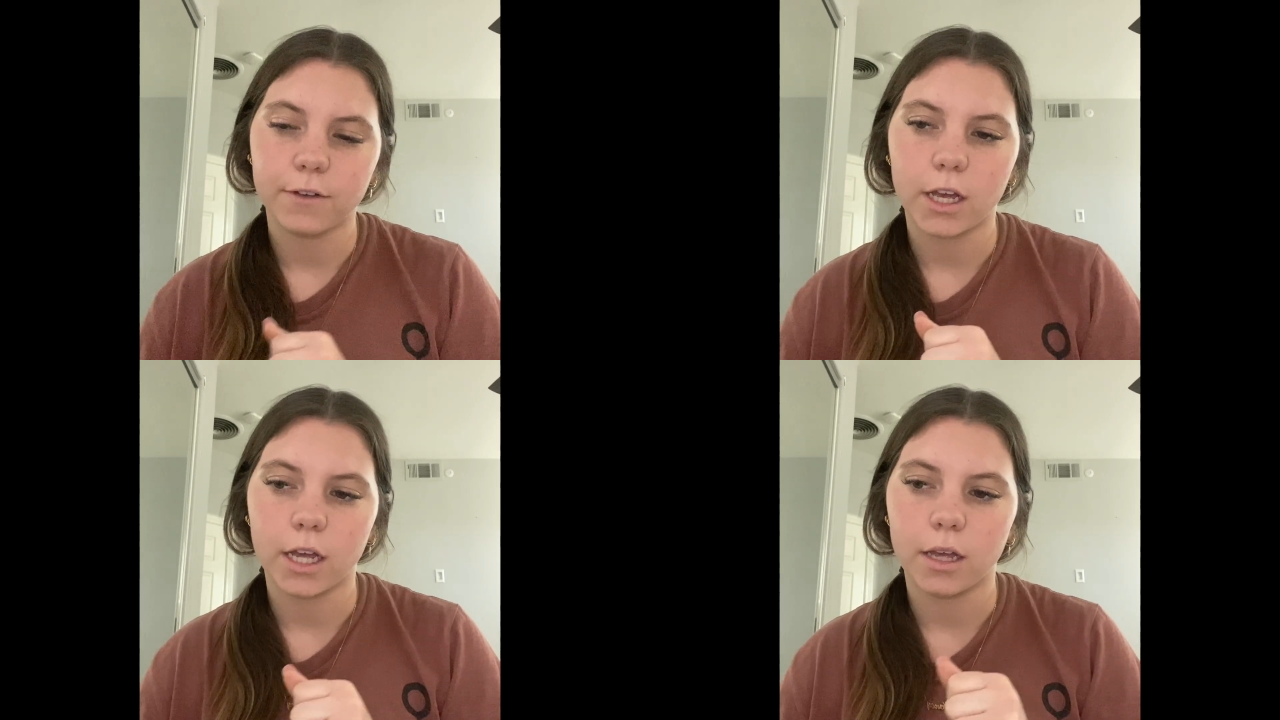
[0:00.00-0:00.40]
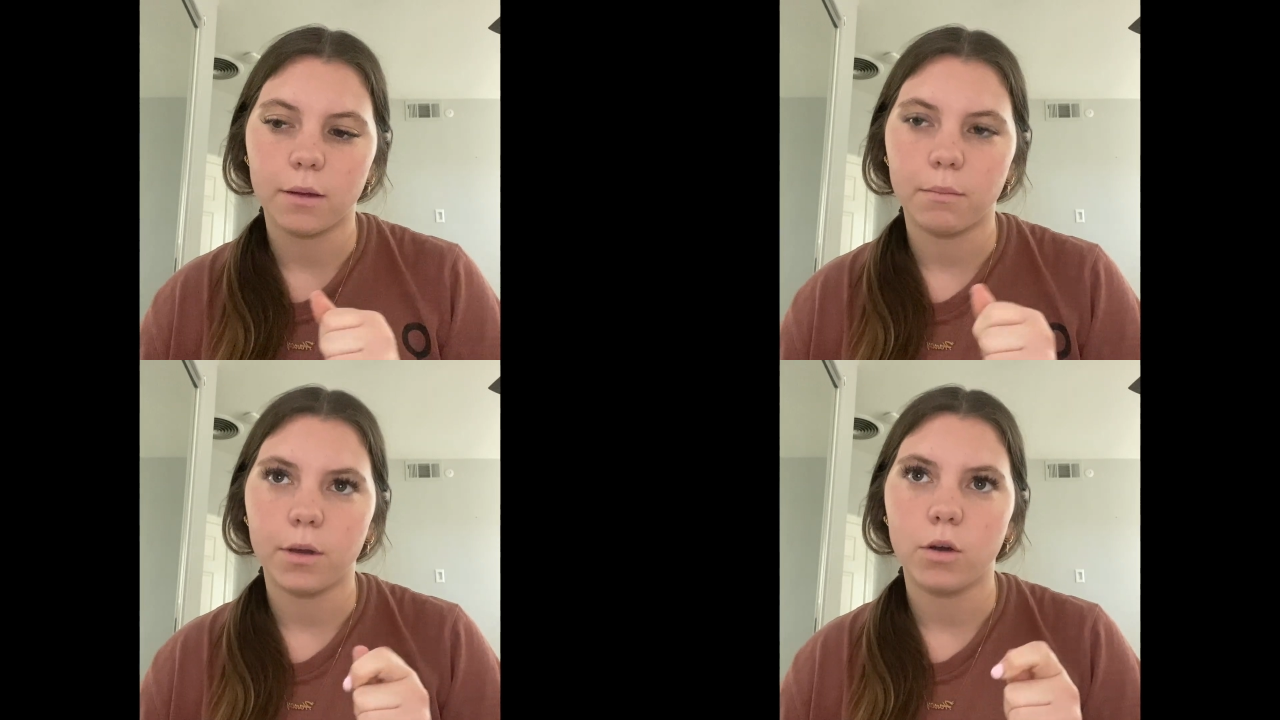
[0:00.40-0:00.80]

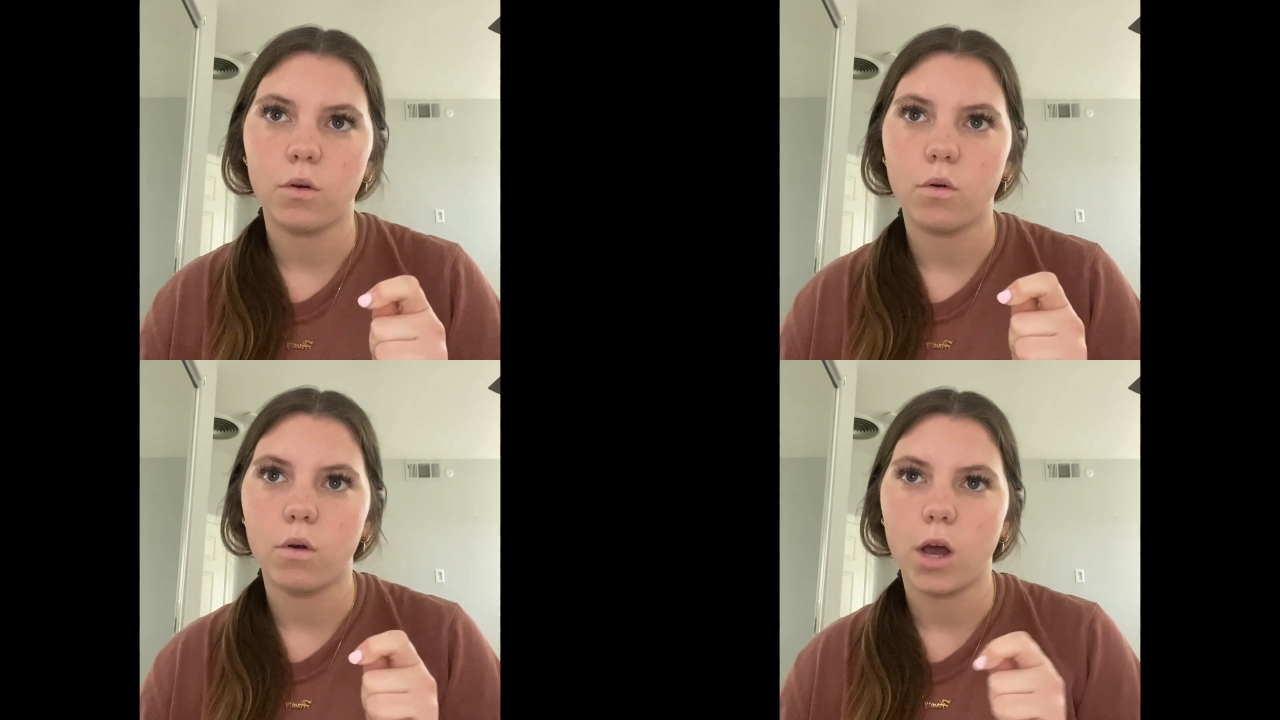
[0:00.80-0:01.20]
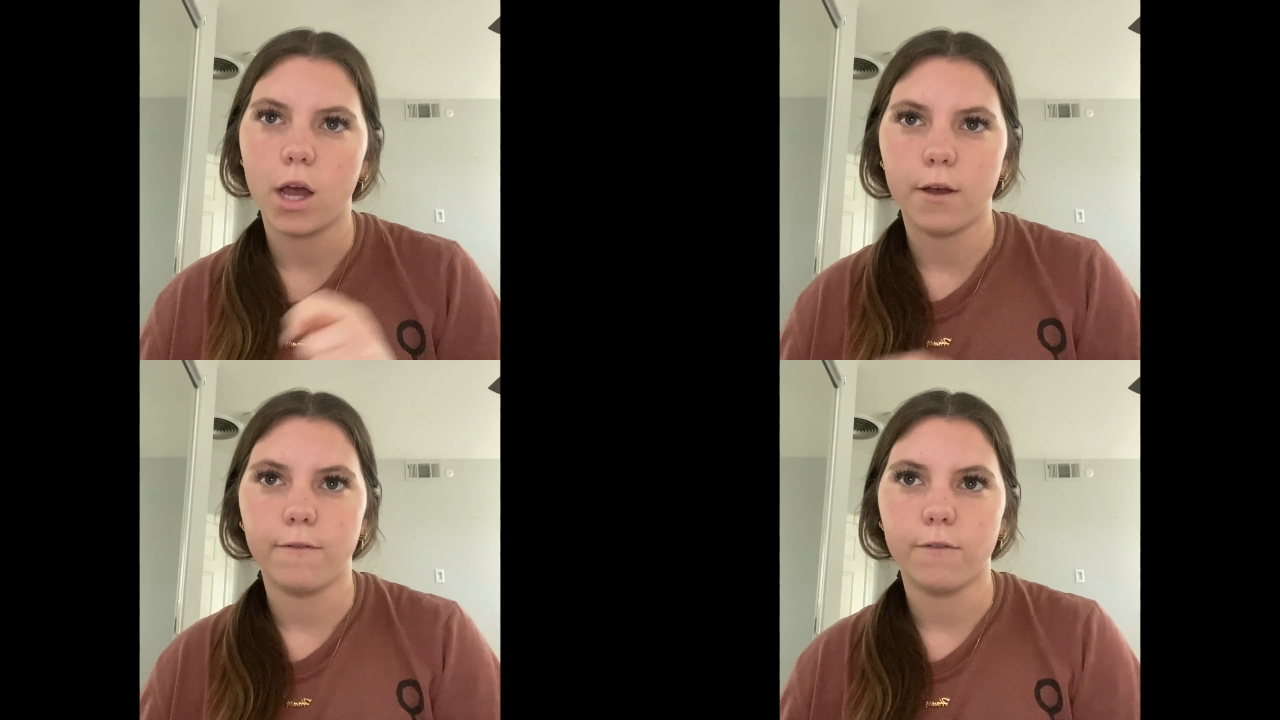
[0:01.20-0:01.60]

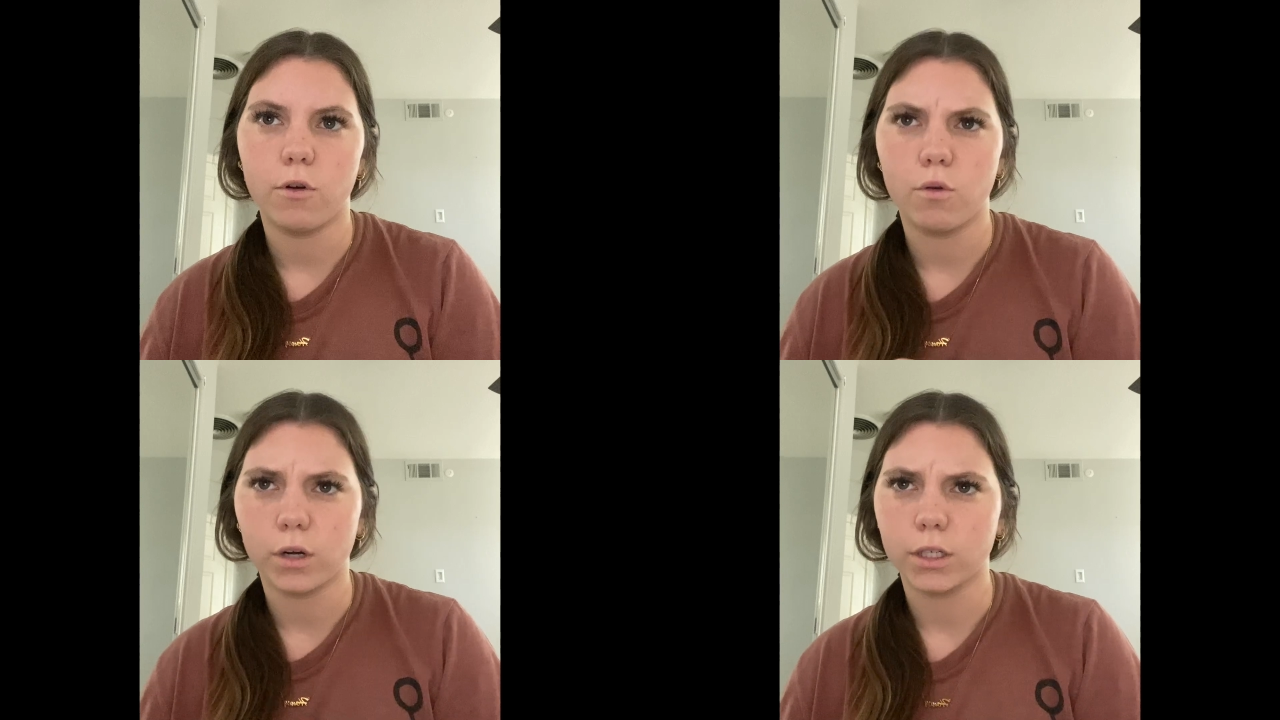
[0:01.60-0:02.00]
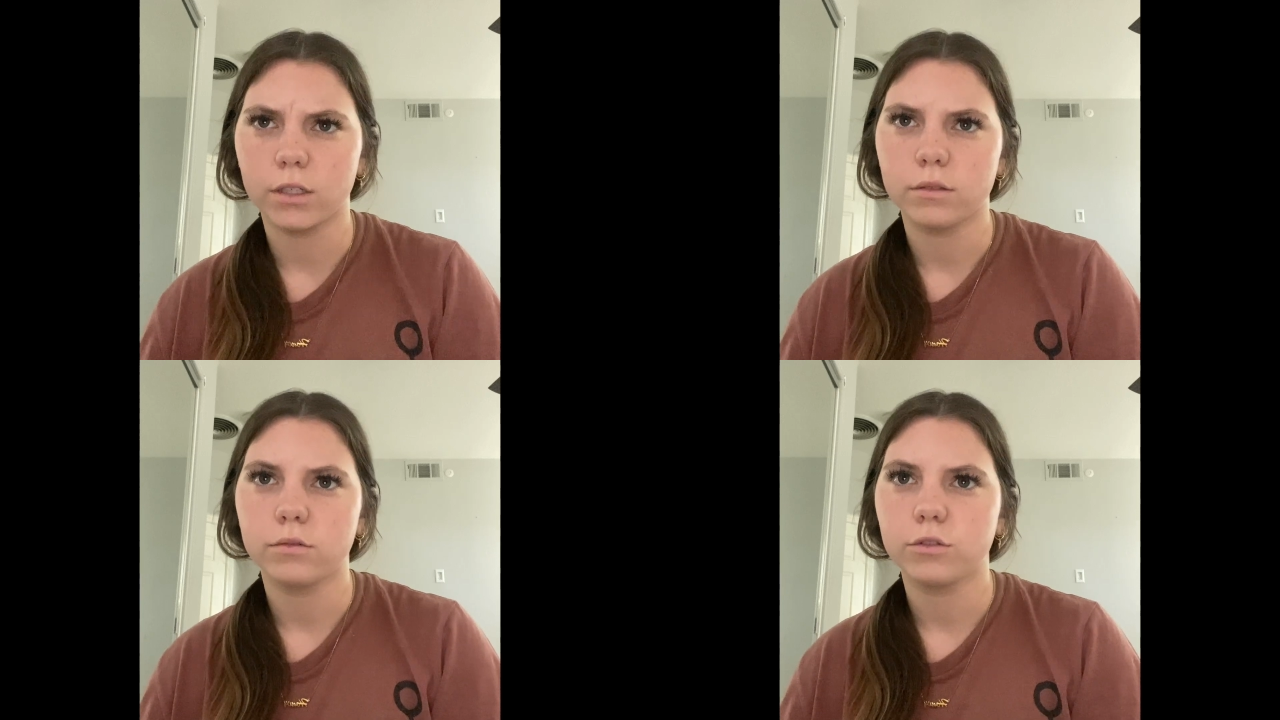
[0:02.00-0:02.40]
of
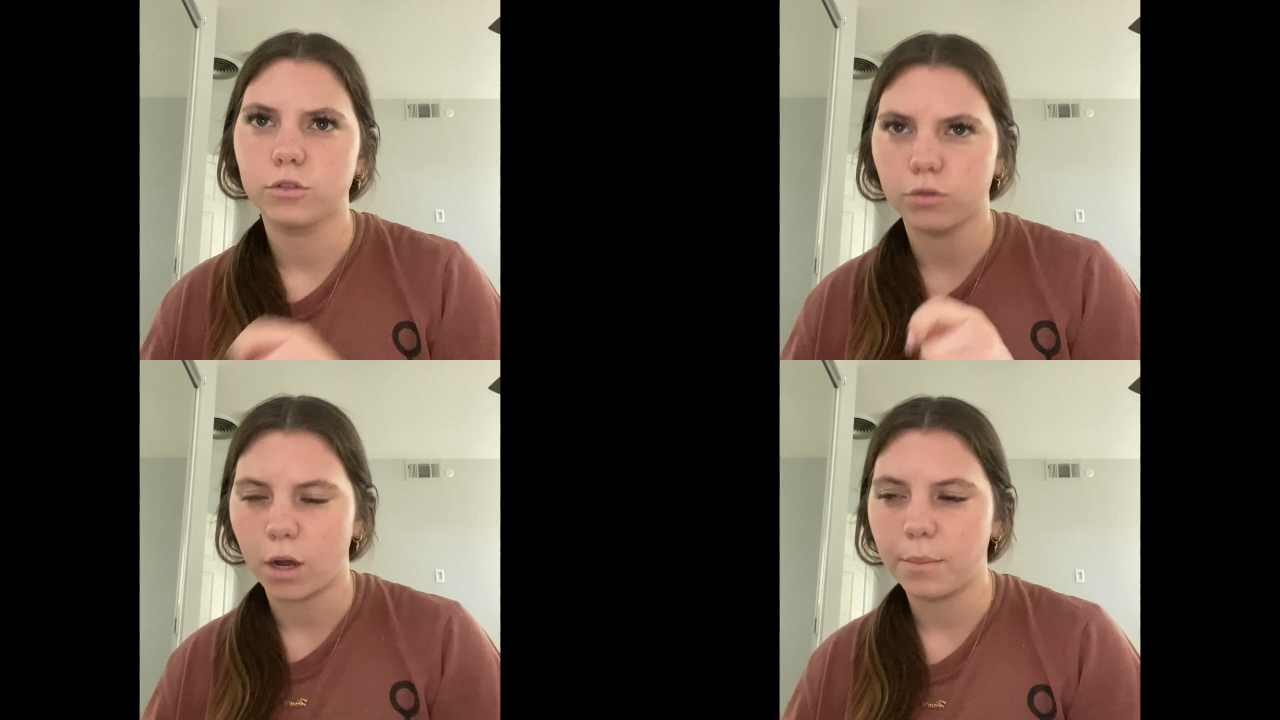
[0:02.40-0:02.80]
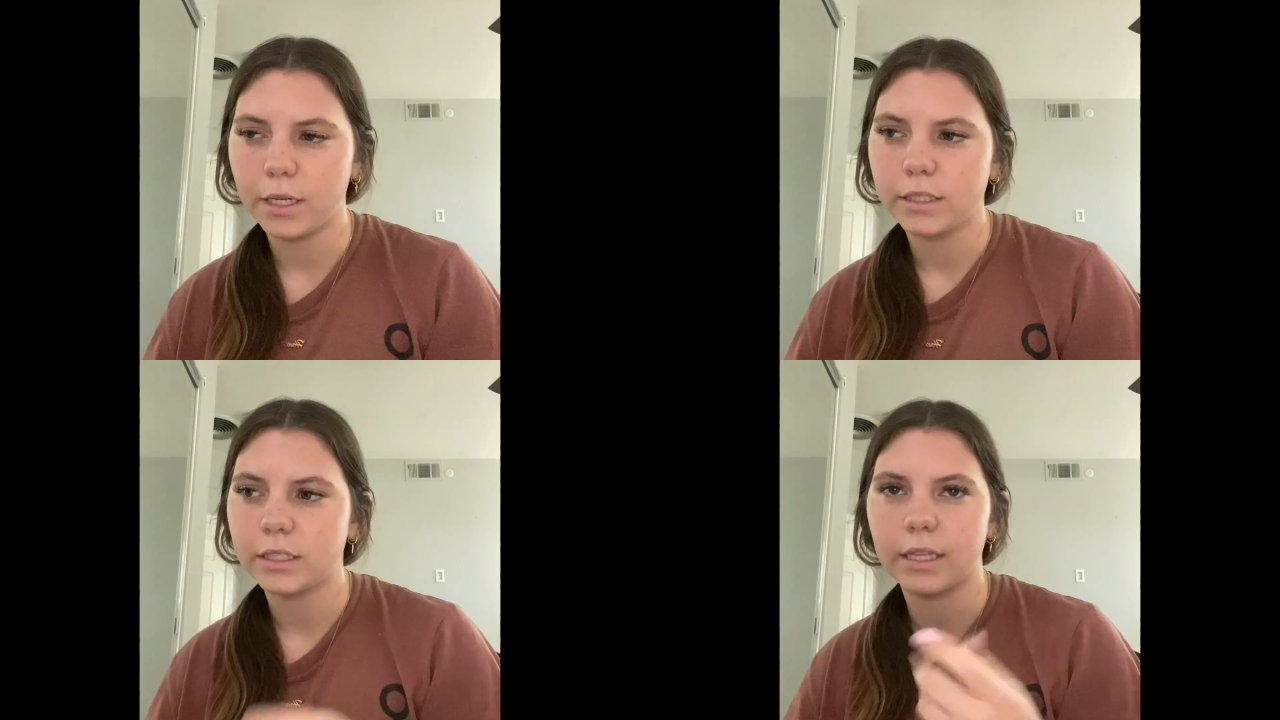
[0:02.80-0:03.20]
or
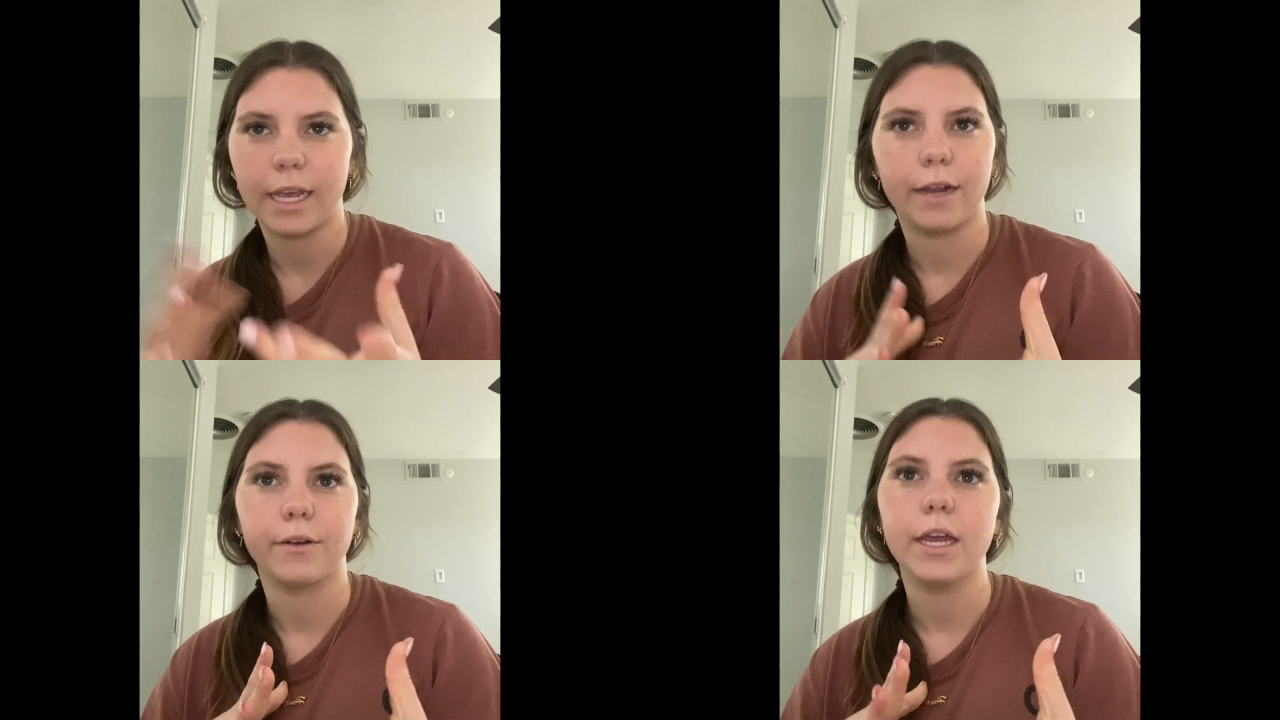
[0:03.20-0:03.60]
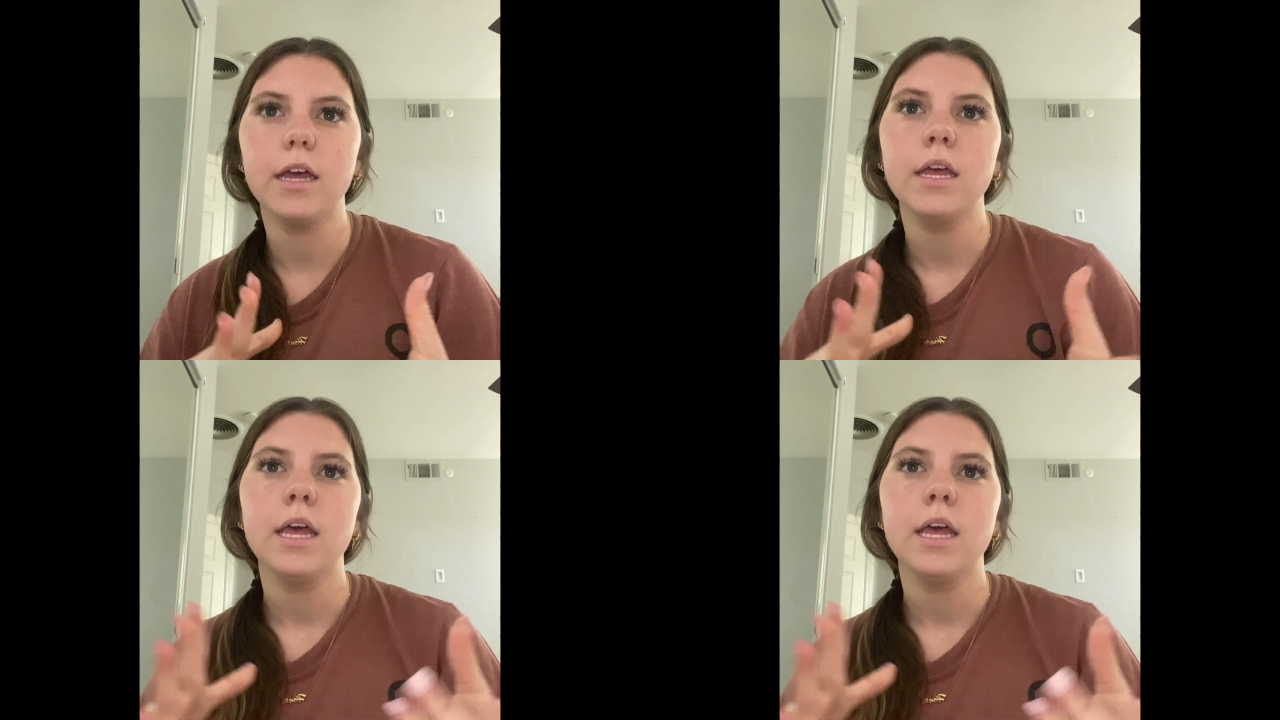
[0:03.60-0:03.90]
trauma to the area.